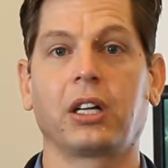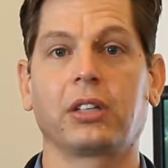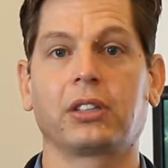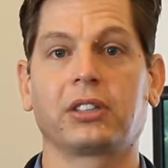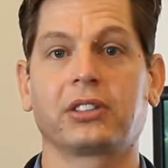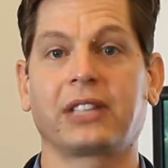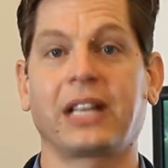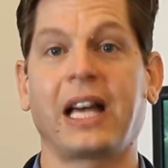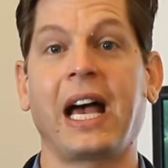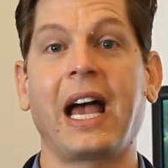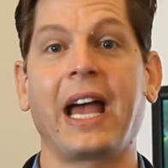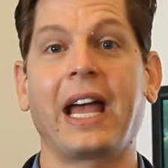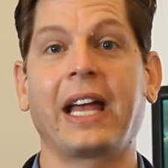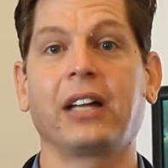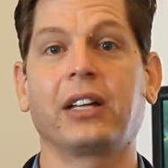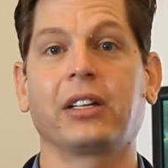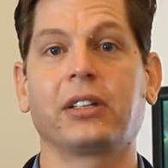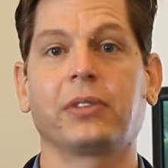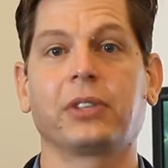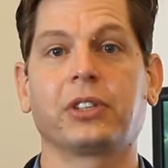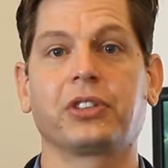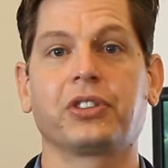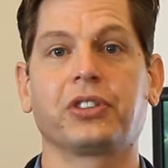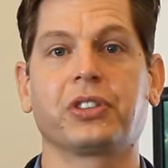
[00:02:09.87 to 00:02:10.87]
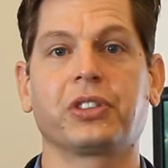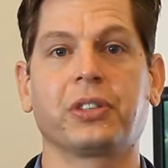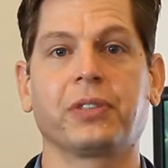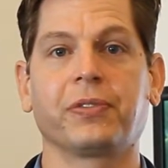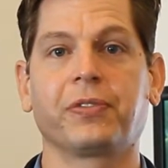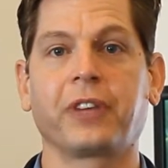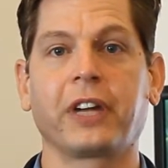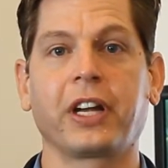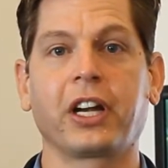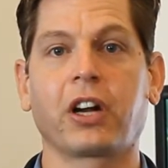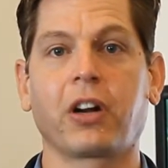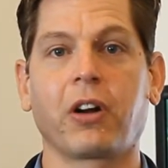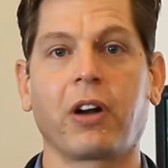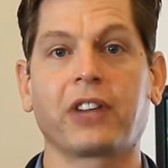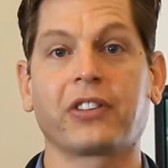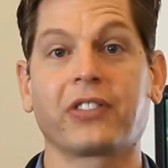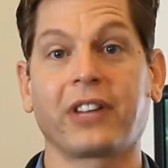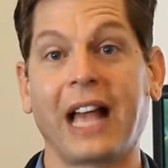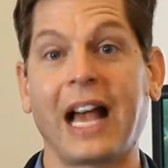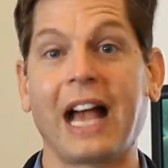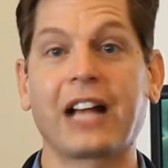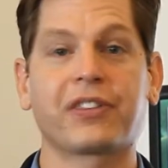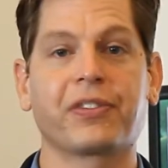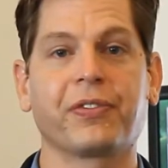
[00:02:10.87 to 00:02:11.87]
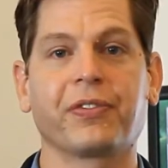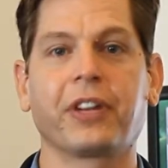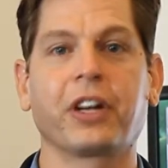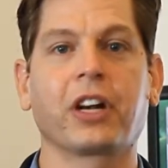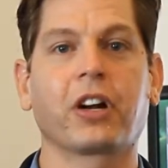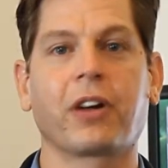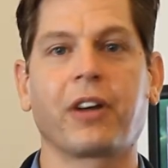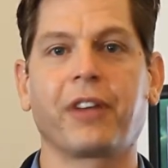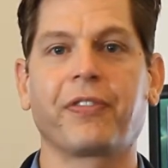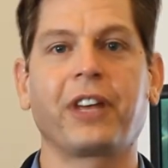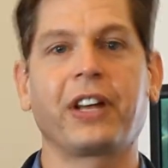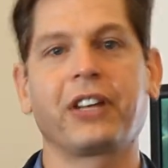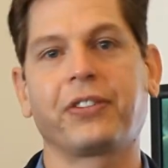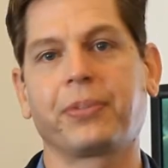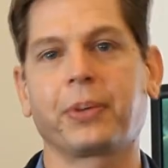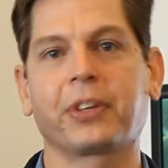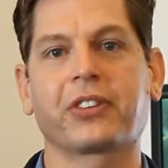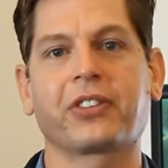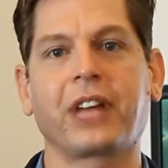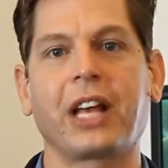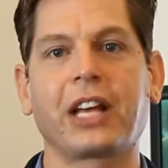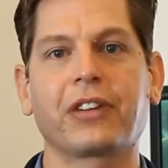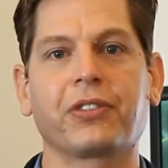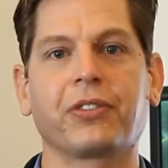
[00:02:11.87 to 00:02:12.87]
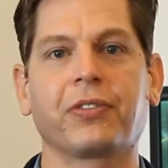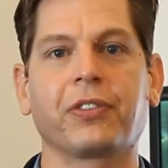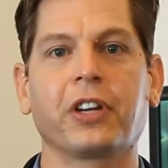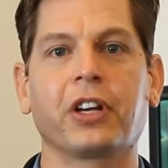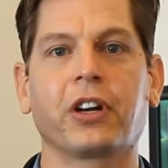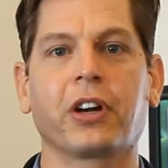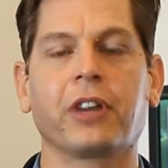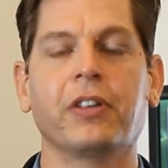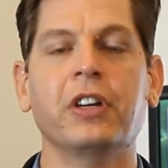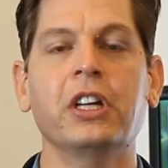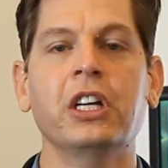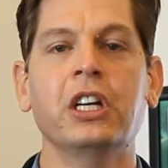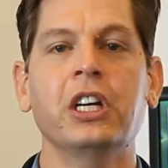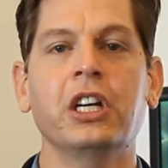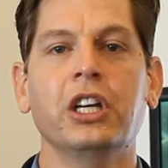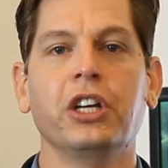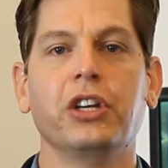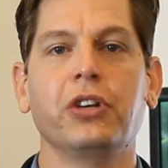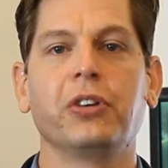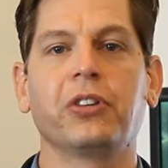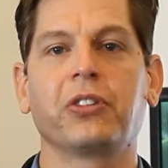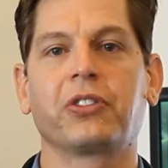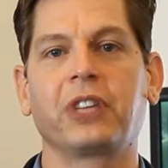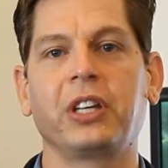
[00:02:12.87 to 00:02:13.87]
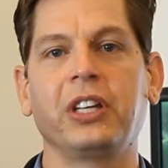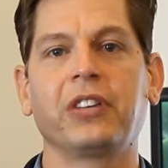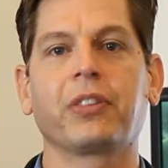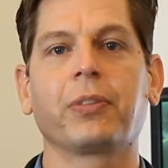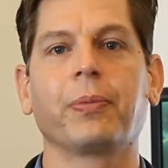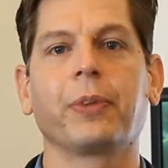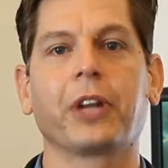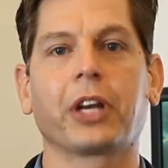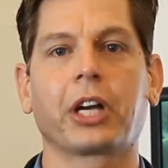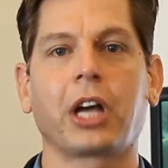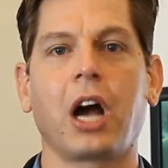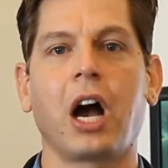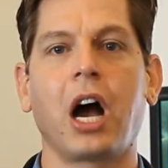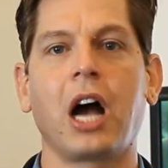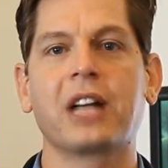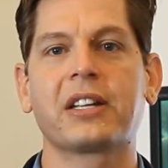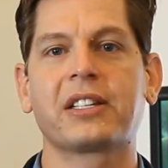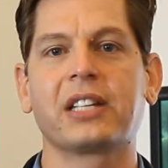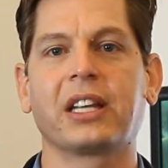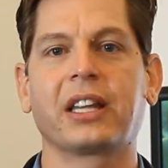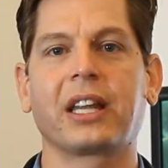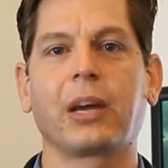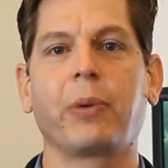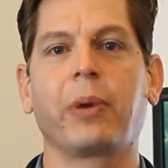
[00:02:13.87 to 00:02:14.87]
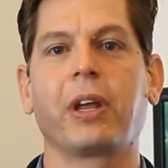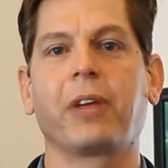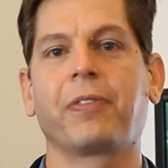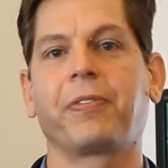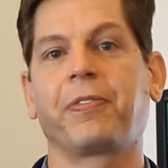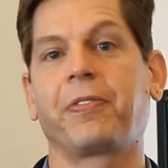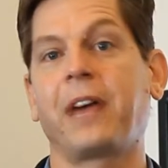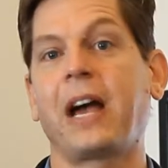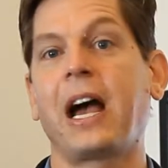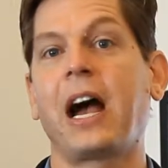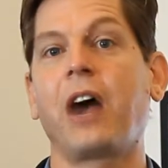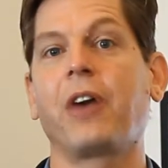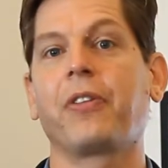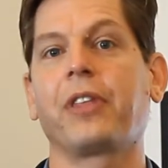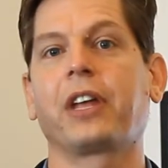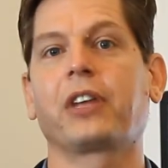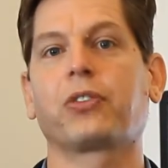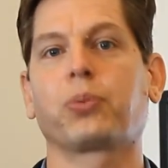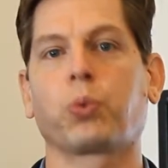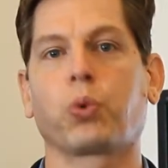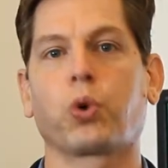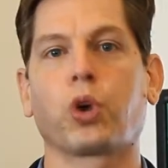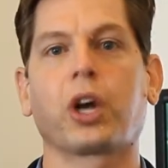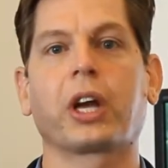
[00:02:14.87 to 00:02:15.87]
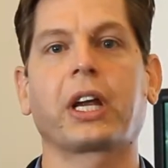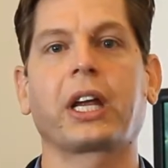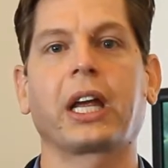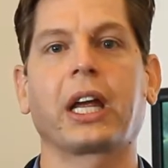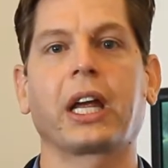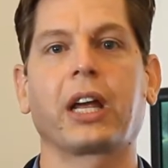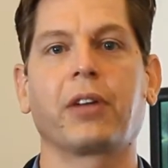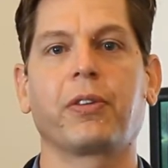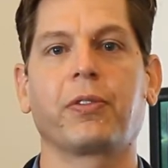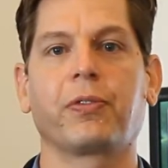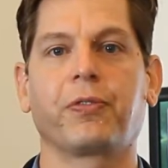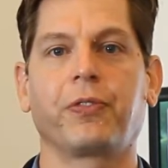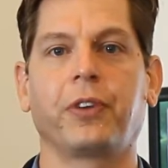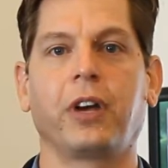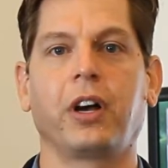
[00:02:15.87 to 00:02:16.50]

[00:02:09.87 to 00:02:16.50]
site, which is InfiniGraph /InfiniGraph, Facebook/InfiniGraph, you can see some of the content that we've found that's working and